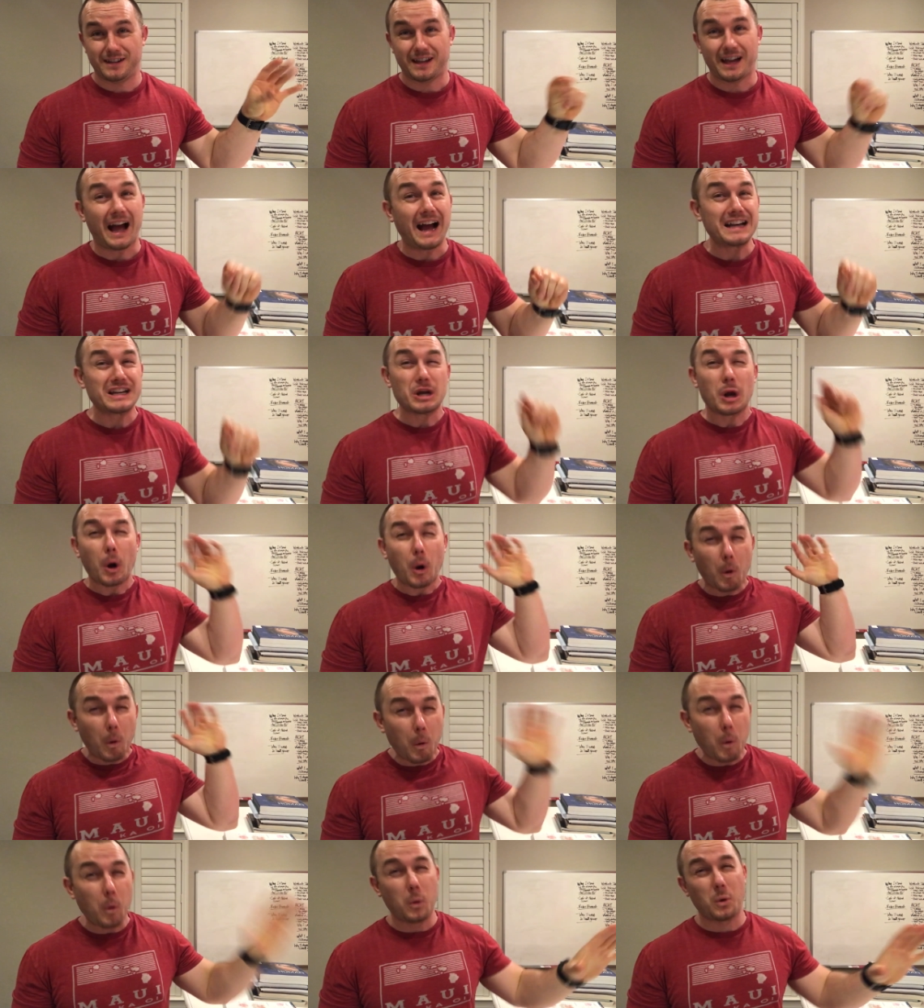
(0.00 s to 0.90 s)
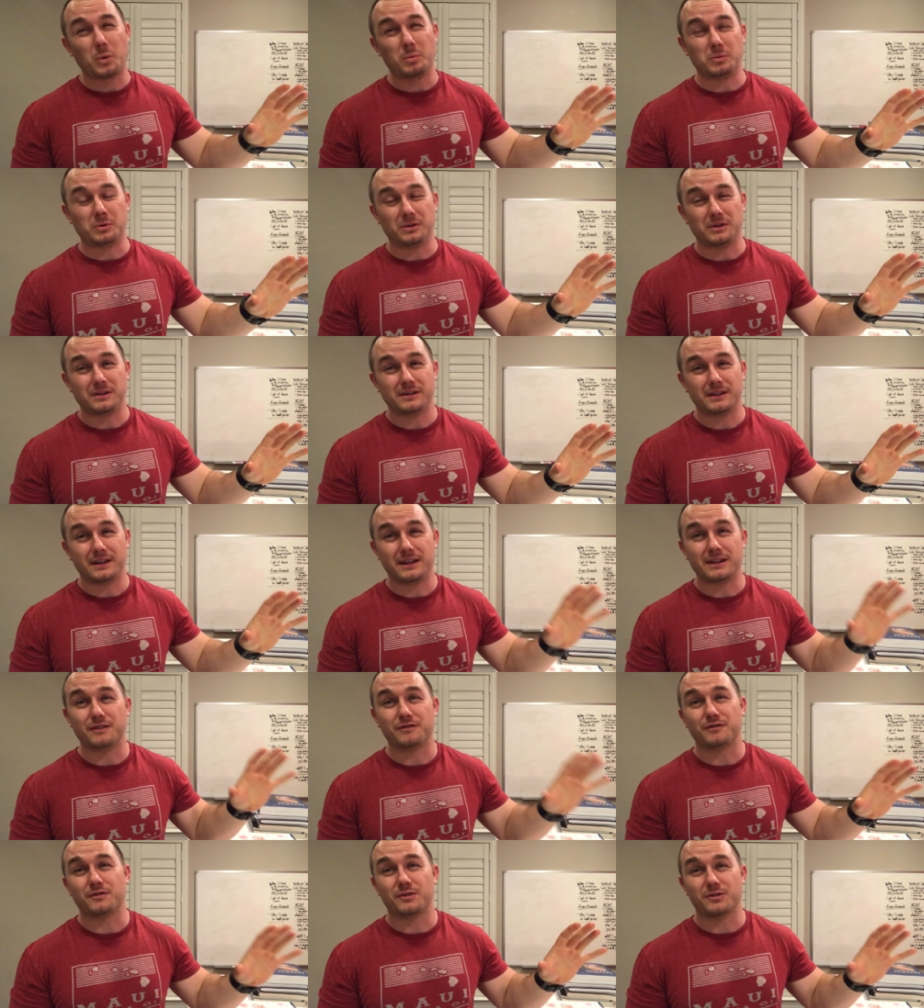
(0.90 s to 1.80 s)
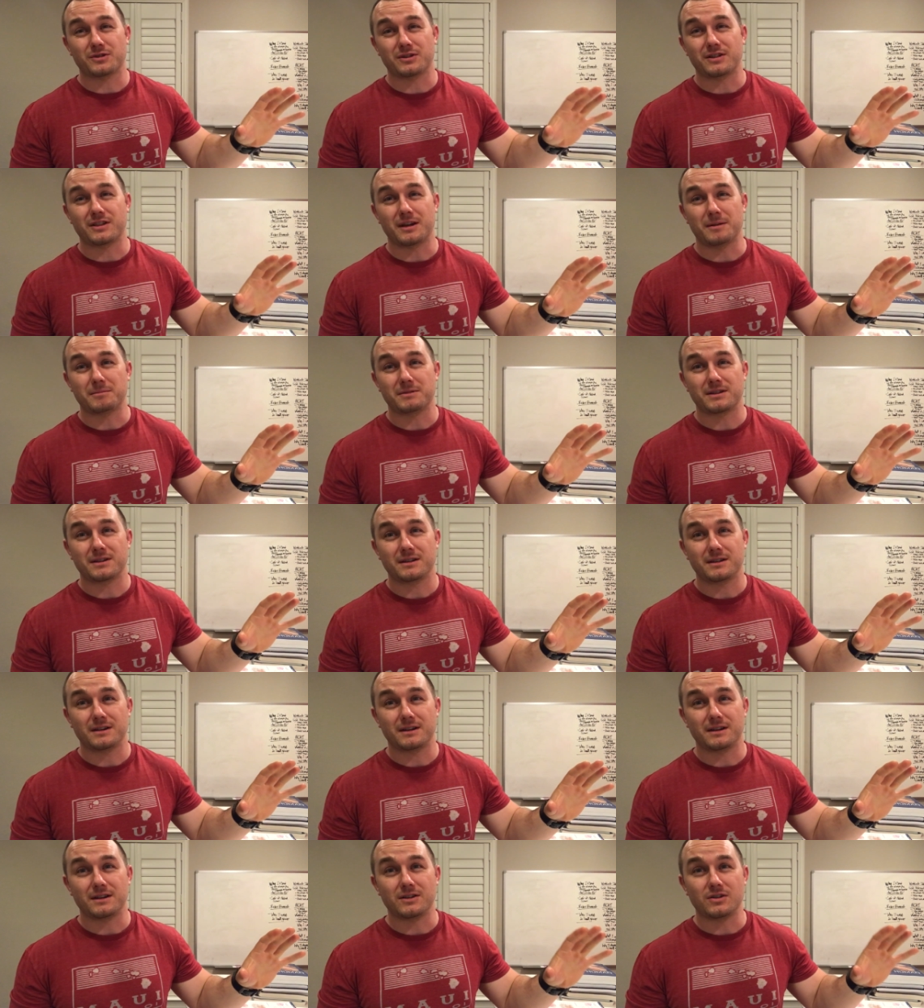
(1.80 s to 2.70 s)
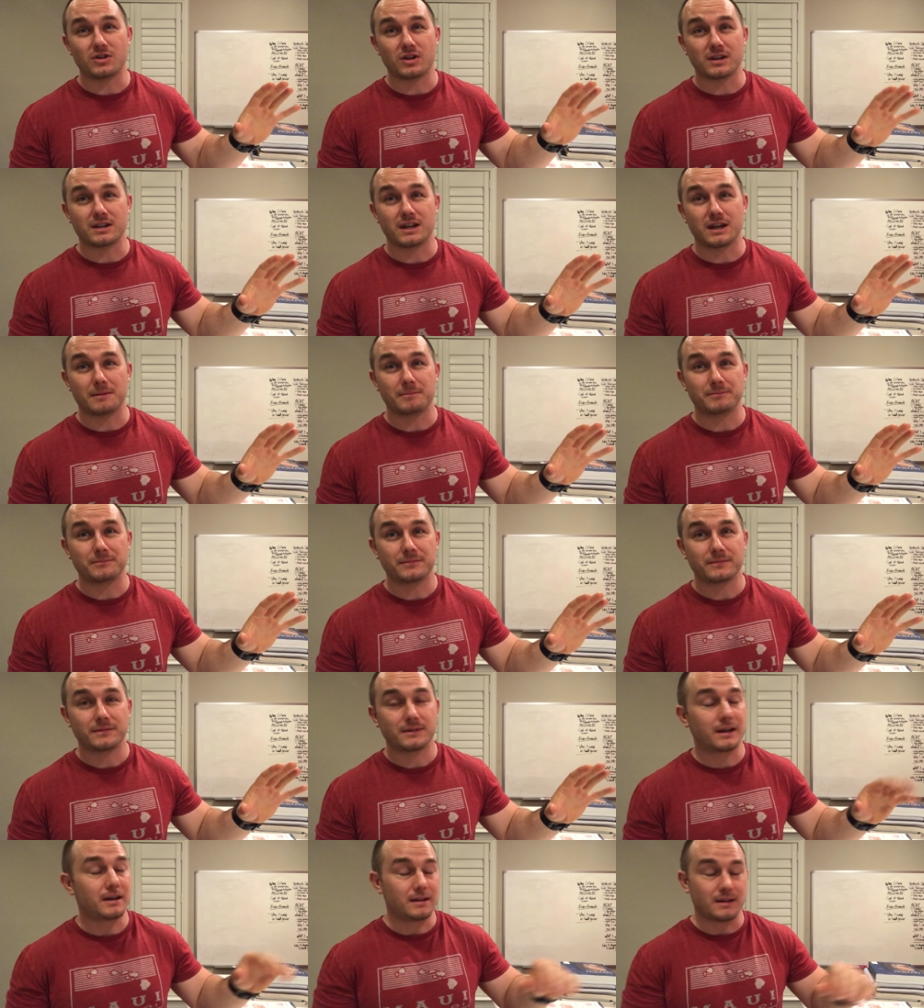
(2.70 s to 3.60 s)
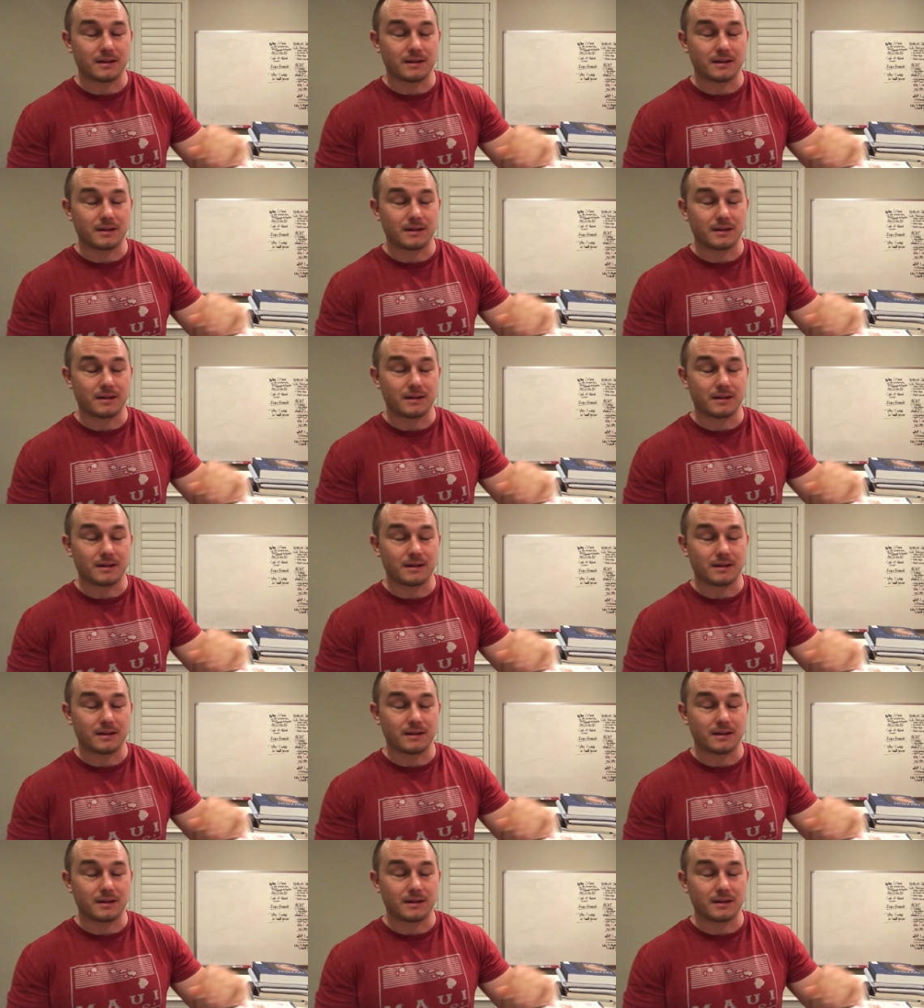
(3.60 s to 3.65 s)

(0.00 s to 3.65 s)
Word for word: I did horrible in the first attempt in the gen chem, in